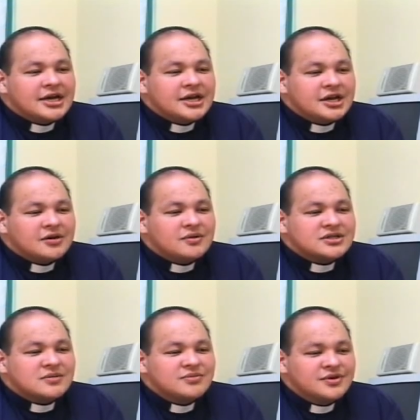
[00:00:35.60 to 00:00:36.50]
there was
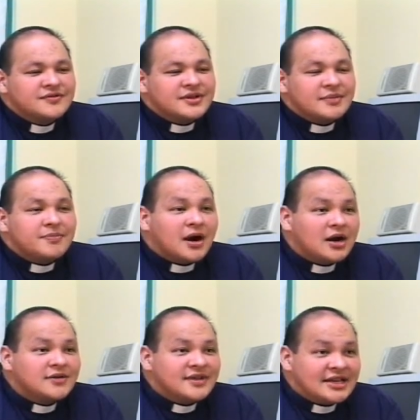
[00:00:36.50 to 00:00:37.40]
a move on the part
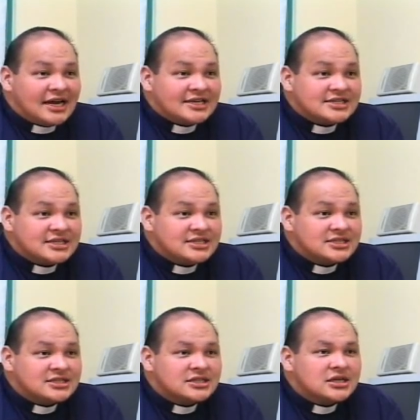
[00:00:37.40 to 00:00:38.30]
of the
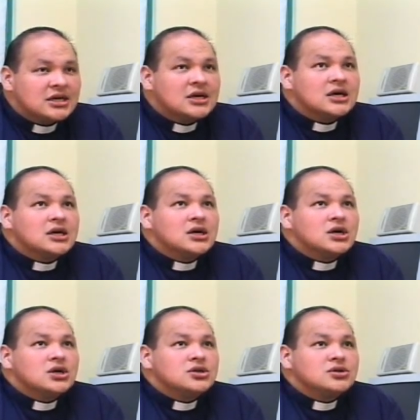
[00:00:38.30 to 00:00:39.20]
diocese
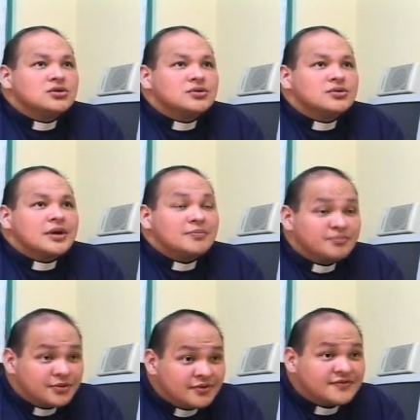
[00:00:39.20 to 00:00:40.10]
to
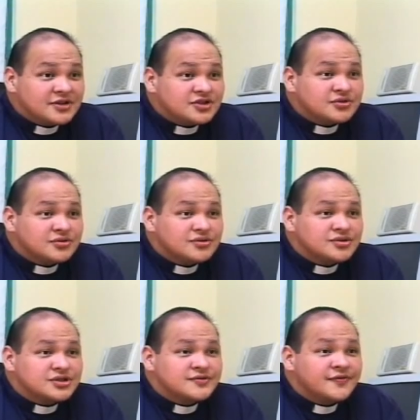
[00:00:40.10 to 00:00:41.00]
improve the
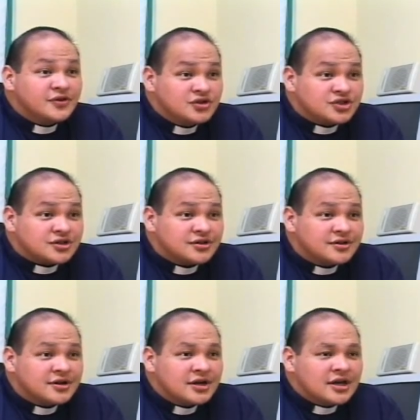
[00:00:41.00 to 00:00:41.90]
school's future.
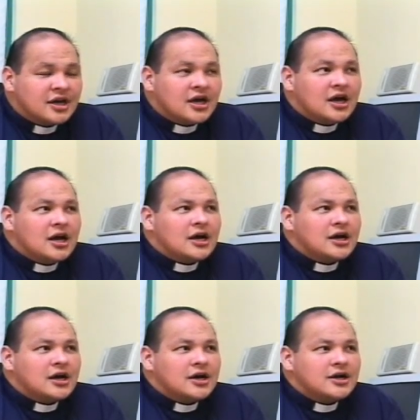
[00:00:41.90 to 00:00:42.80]

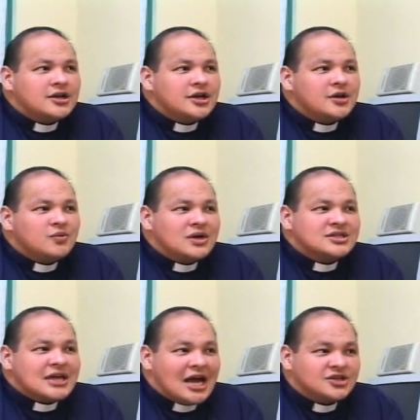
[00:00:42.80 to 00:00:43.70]
Uh, it was
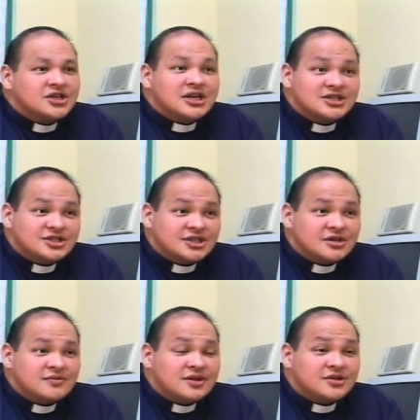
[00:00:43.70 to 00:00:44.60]
actually considered
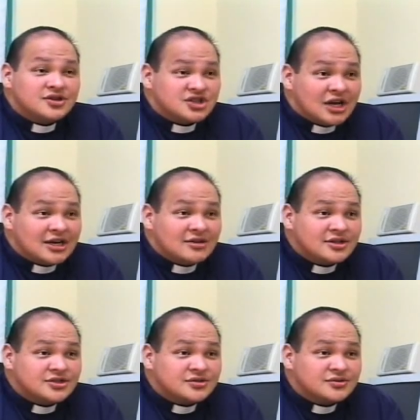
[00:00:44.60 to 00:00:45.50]
whether to shut down the
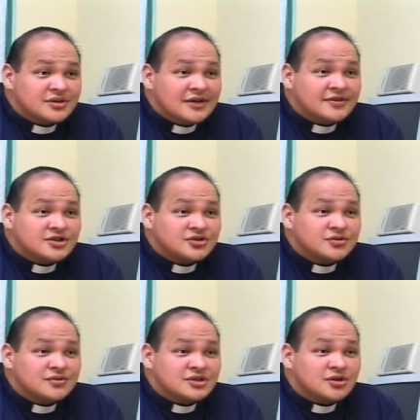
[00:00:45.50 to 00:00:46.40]
school if the
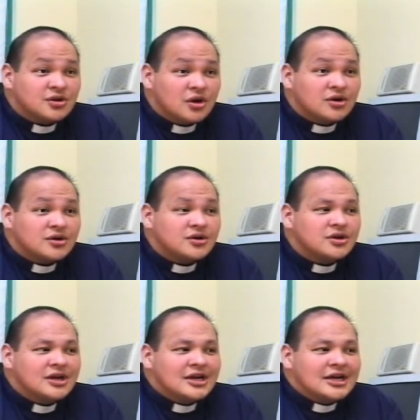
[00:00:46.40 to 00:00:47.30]
school was no longer
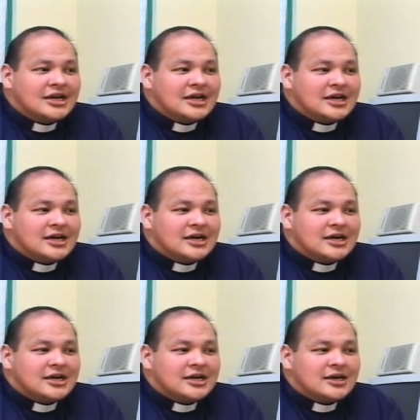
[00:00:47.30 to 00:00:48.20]
uh,
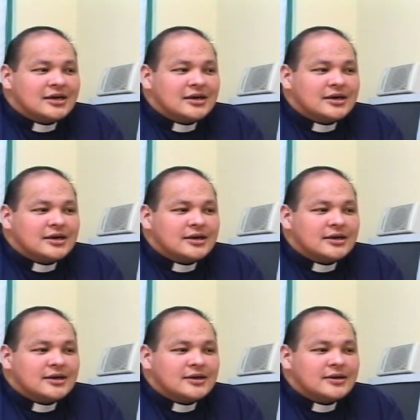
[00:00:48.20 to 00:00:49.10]
uh,
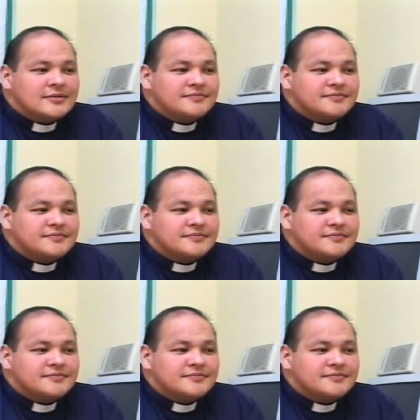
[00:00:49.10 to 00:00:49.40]
uh